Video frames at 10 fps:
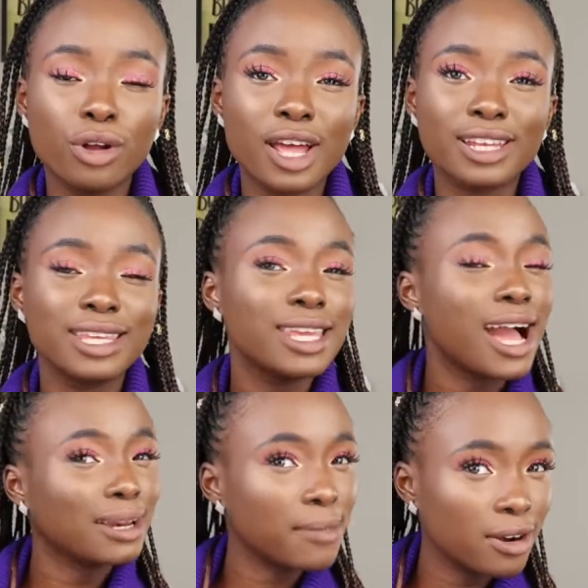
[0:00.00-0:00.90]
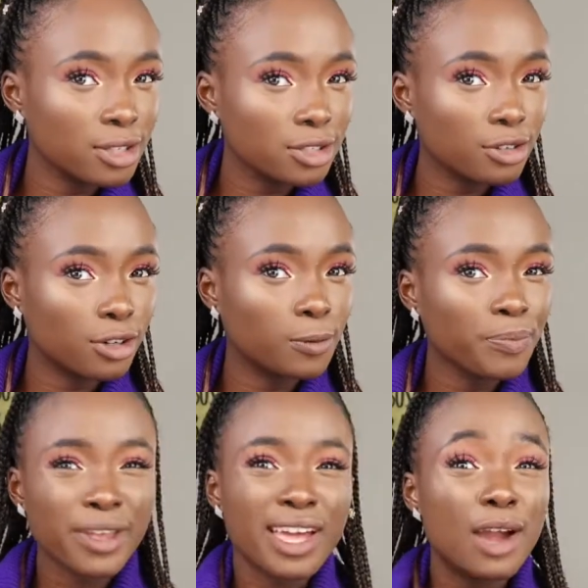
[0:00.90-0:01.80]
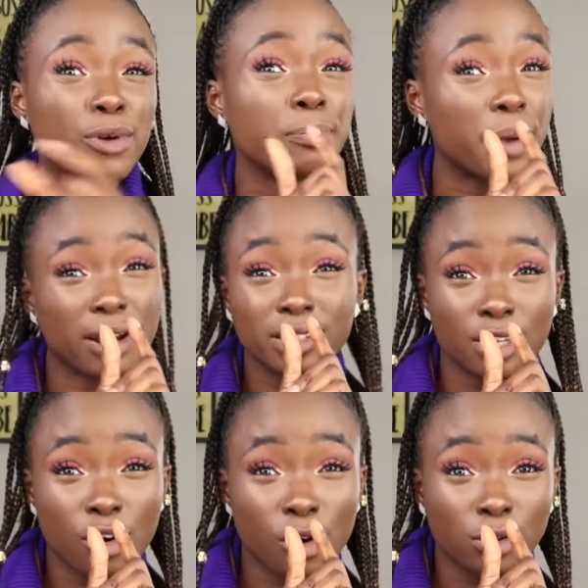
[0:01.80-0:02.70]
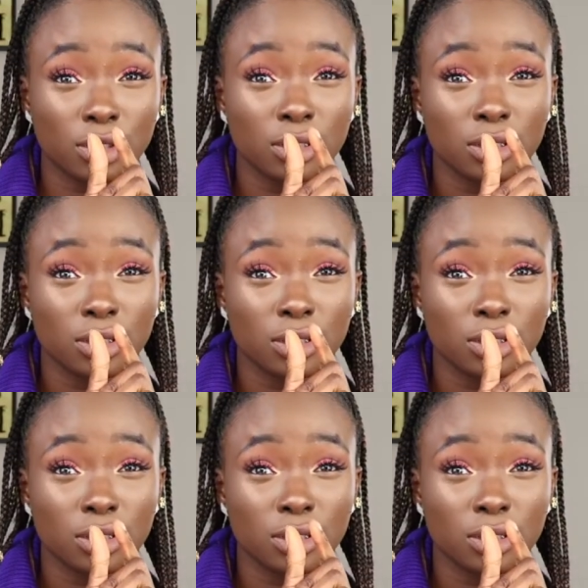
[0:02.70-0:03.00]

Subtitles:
and he had married 0, and we barely owed,